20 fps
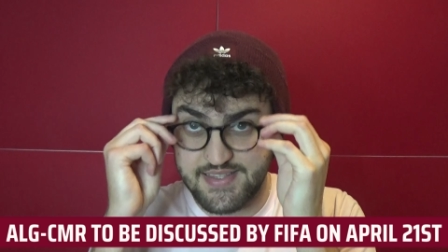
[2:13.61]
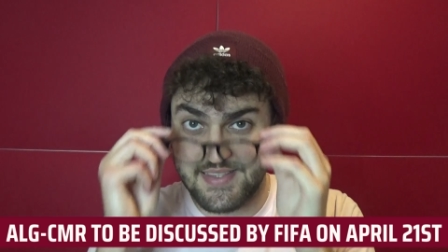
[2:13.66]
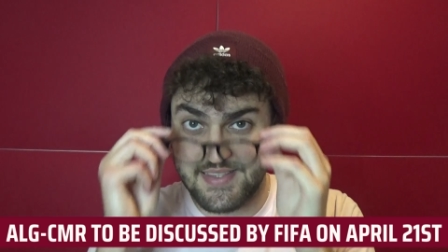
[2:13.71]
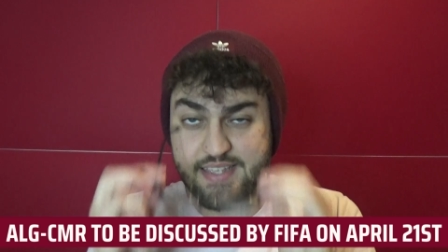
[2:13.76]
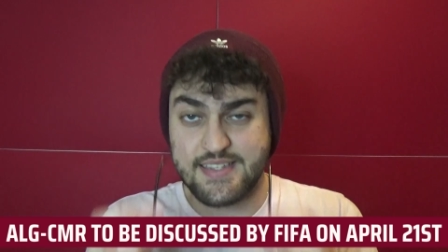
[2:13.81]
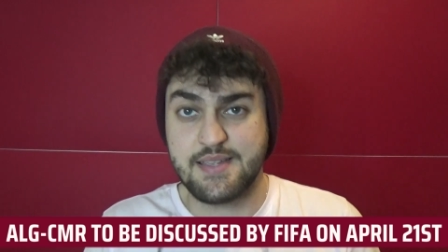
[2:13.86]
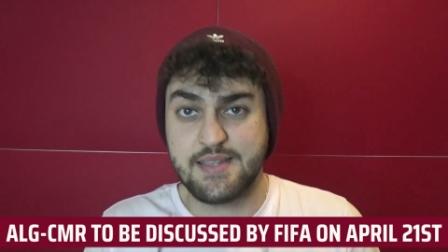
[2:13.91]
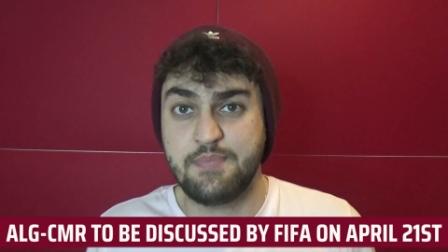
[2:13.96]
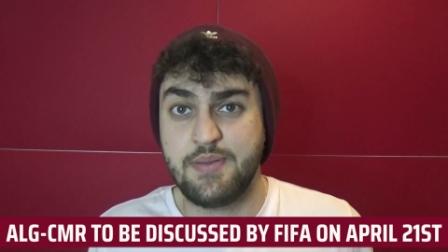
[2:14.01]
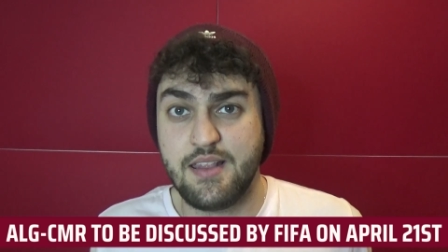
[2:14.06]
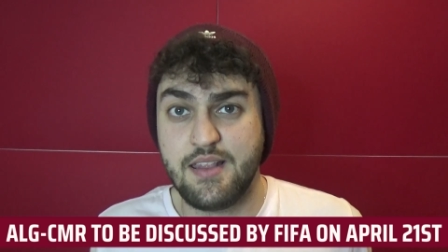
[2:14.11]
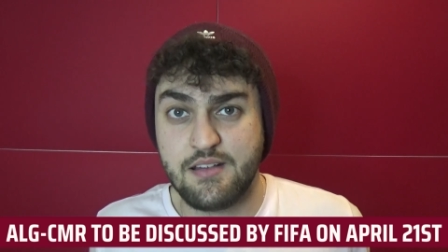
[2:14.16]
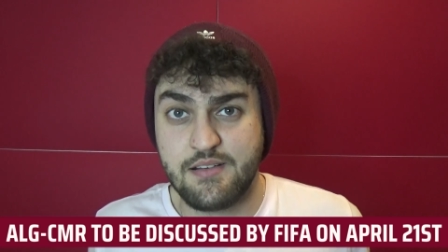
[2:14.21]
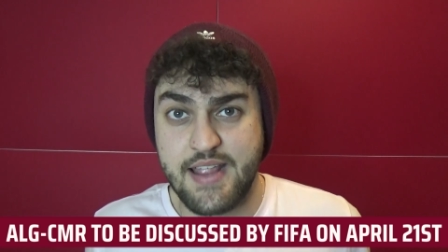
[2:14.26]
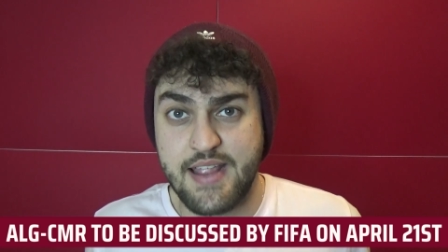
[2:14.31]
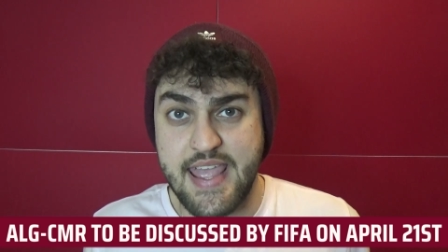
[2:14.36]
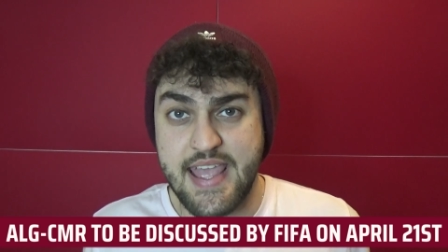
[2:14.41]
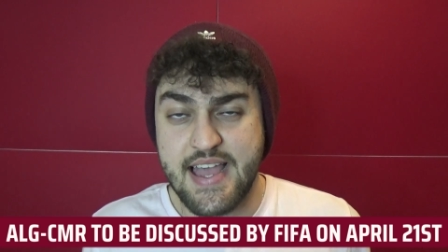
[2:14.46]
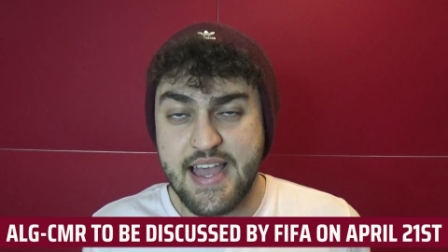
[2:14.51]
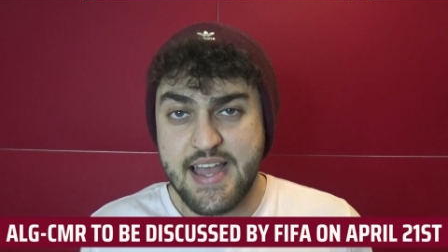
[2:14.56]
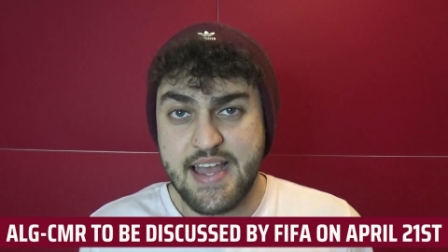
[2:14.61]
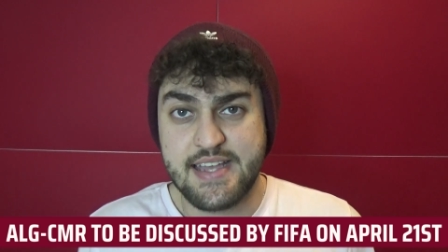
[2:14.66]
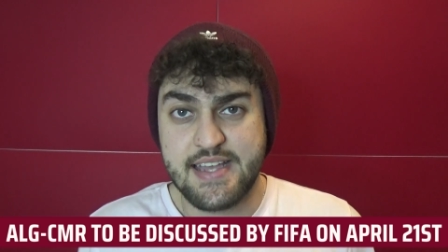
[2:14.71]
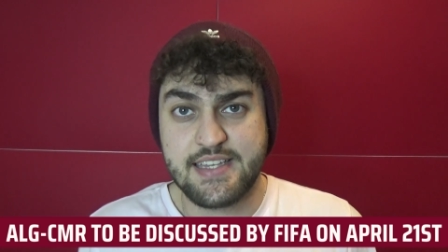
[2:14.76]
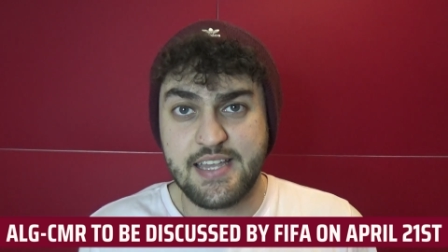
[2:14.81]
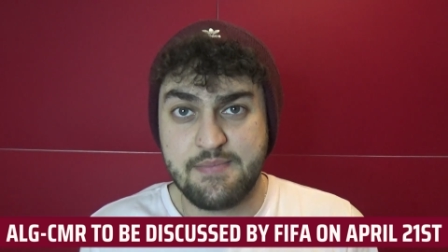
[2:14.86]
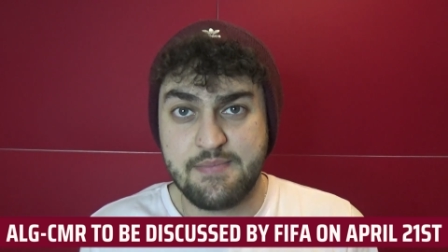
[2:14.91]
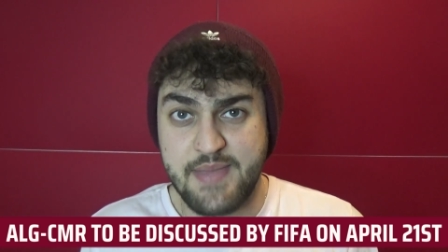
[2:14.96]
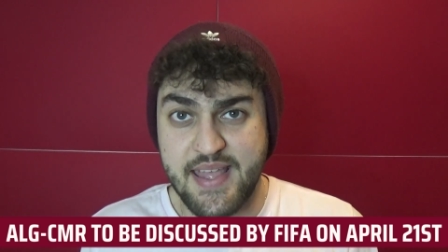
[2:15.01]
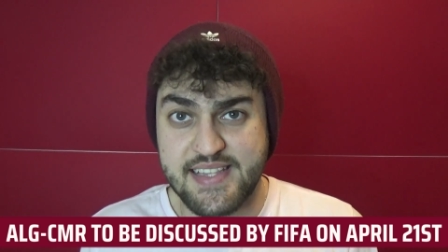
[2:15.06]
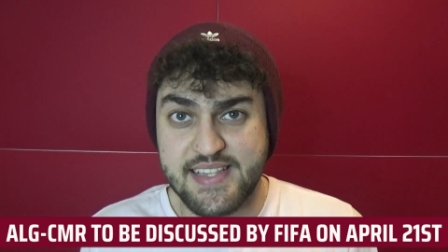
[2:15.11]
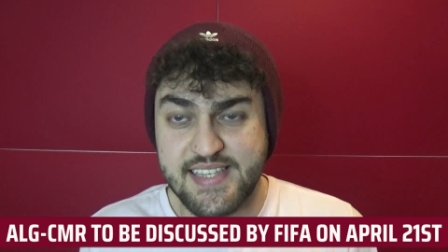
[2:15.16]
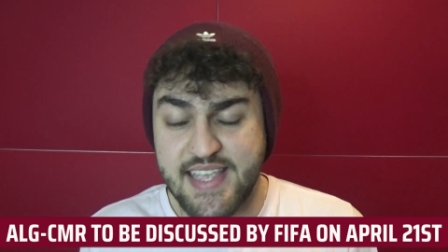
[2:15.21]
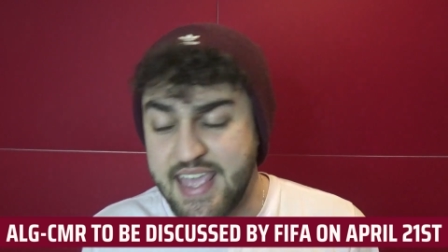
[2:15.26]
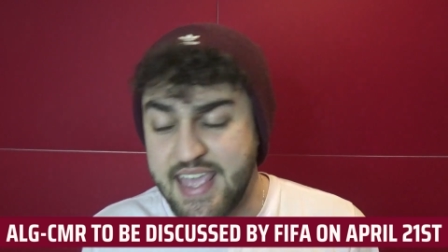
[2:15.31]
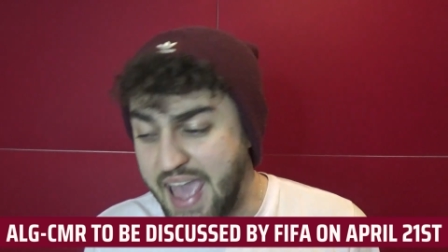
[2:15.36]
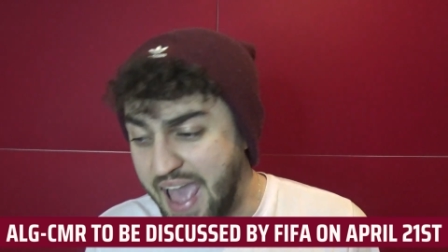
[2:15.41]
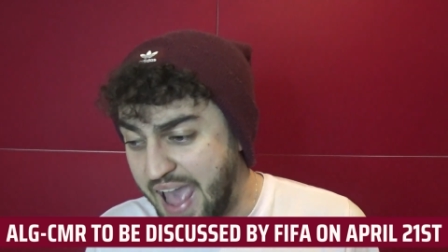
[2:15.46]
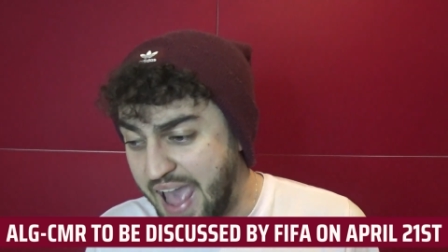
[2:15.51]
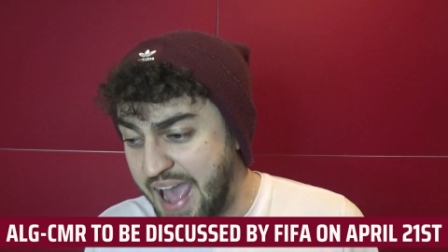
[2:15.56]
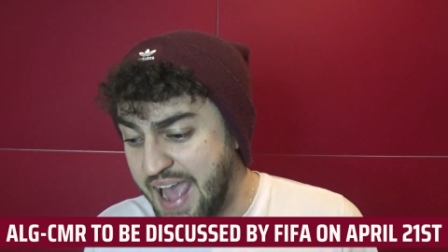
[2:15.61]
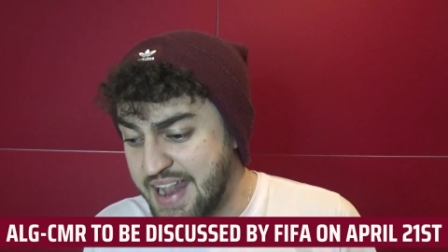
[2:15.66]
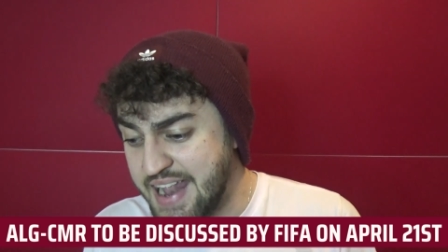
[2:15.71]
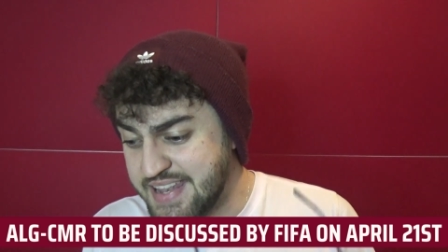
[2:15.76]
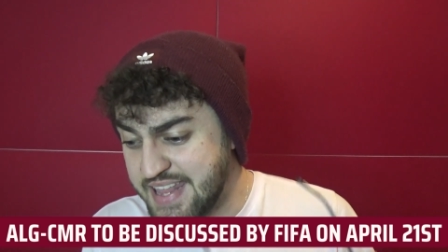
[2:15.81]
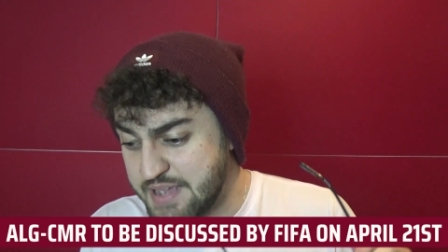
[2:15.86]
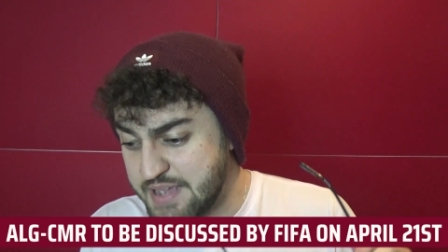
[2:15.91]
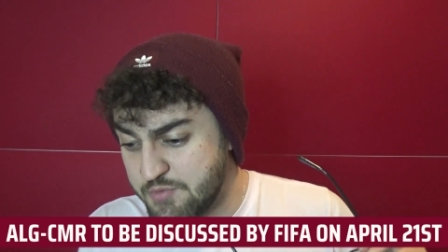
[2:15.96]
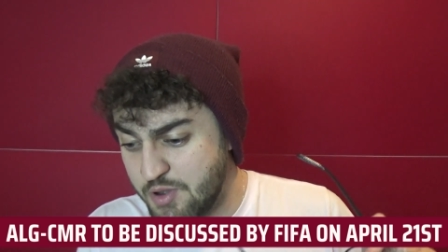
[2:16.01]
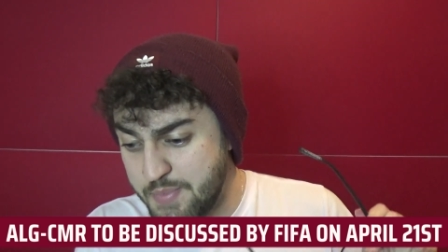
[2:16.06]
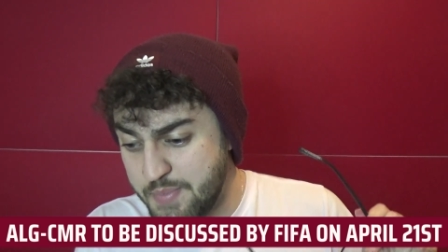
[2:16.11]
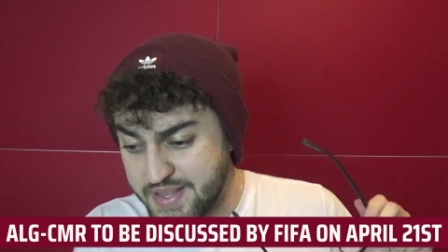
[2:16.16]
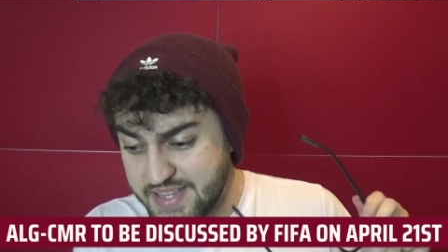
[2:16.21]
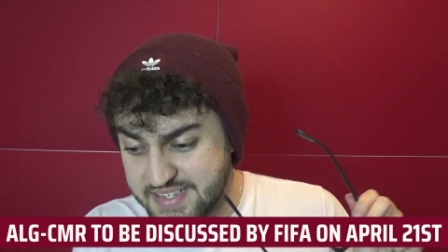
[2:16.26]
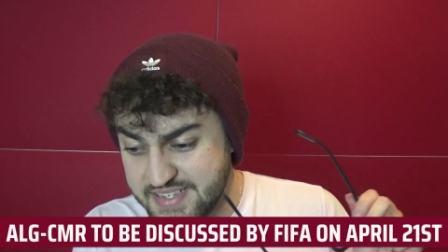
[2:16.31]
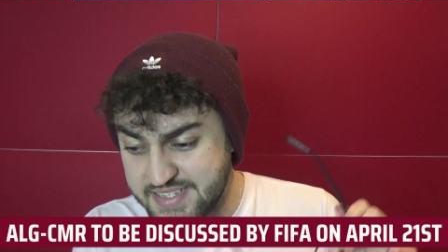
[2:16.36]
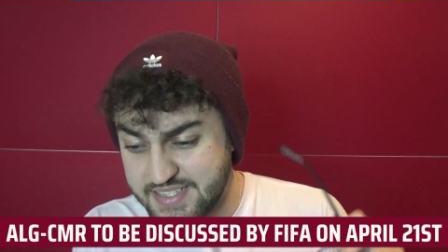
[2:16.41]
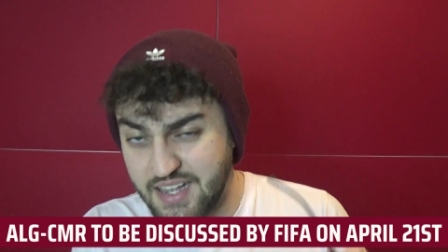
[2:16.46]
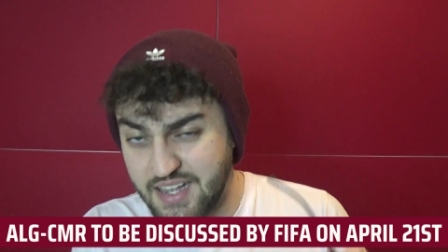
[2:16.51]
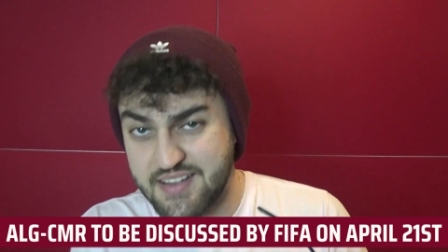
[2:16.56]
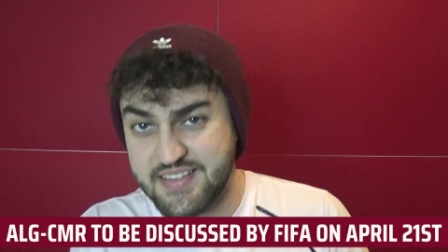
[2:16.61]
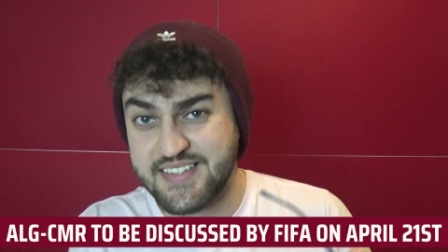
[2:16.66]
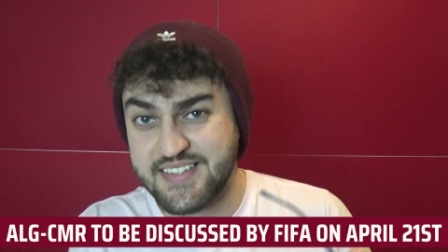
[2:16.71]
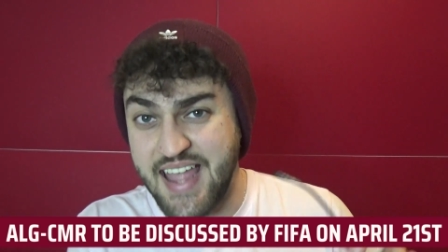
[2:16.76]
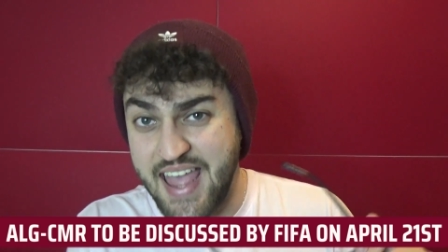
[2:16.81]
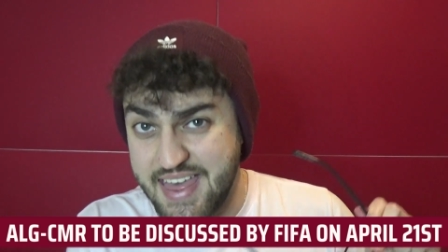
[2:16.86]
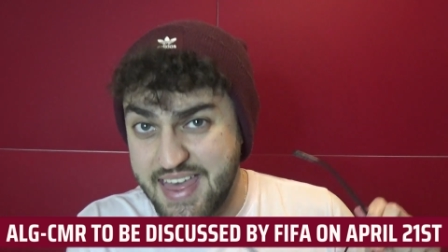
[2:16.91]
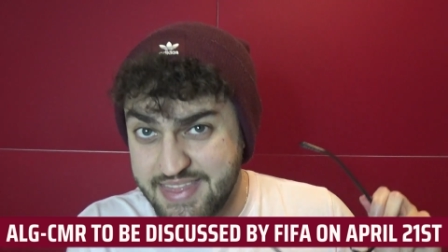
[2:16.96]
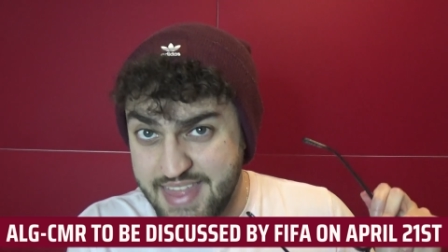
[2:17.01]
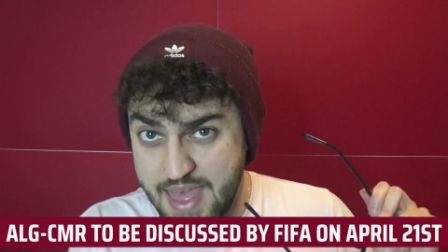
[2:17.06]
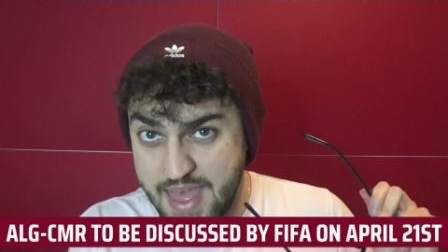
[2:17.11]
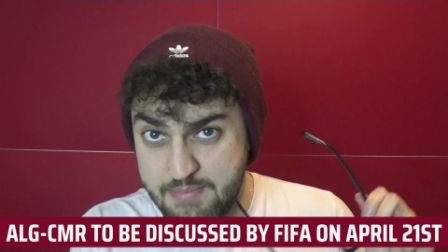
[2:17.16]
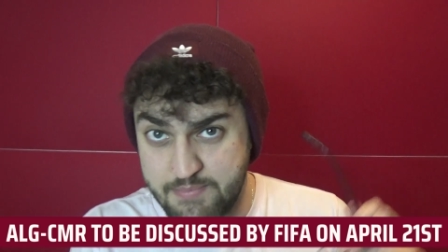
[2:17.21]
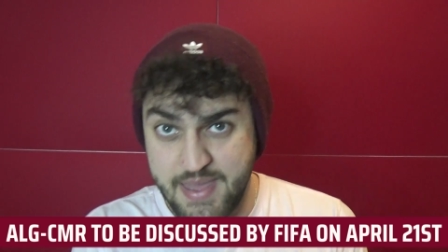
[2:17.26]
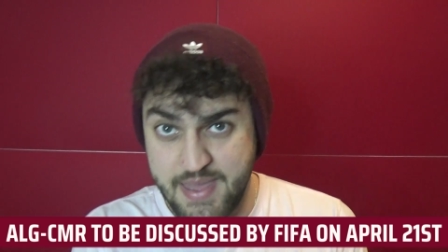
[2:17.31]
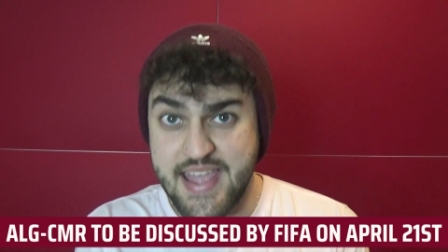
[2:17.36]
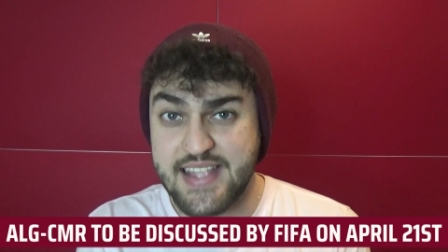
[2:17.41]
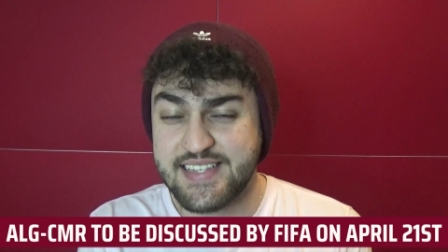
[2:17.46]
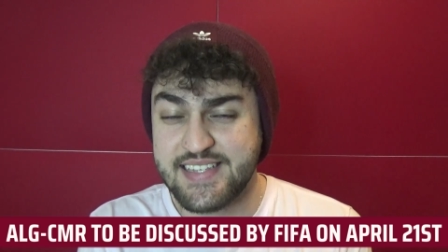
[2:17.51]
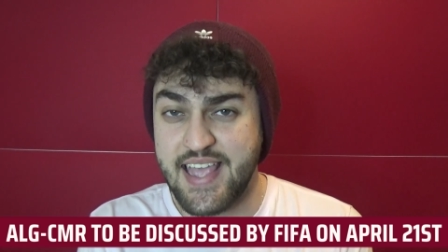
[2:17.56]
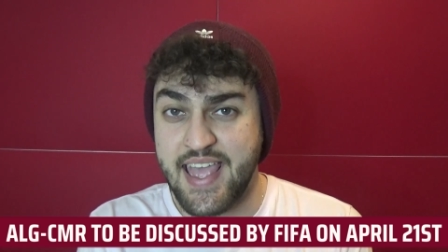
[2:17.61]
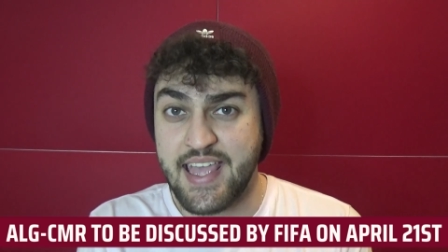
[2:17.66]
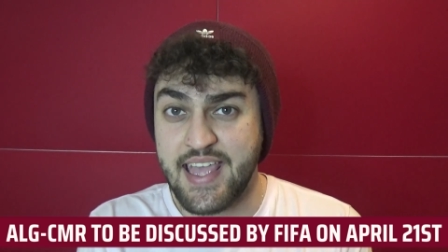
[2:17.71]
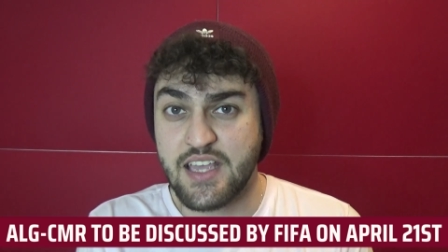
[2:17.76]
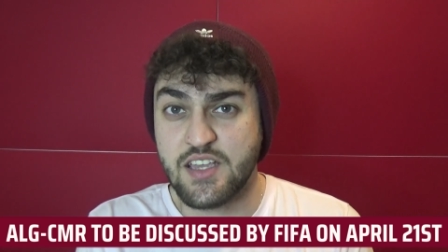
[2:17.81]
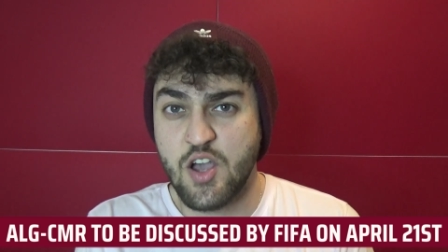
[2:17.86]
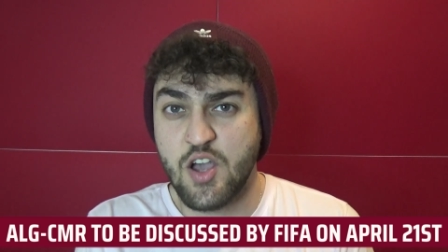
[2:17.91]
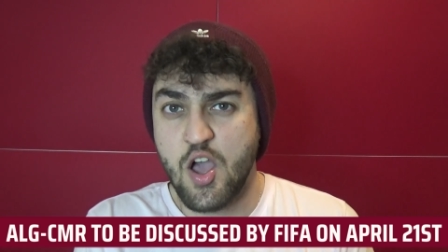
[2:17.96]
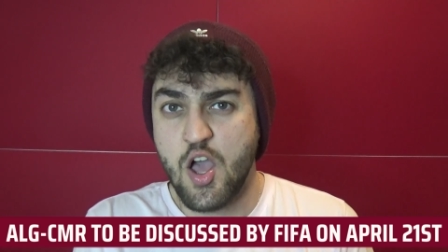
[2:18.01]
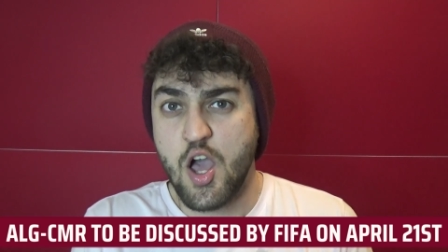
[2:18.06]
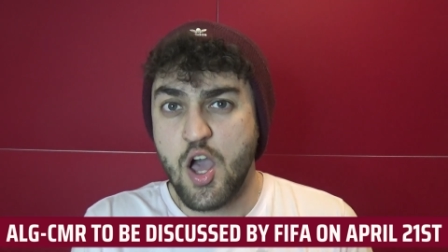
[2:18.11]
Disciplinary Committee and it will be discussed at their meeting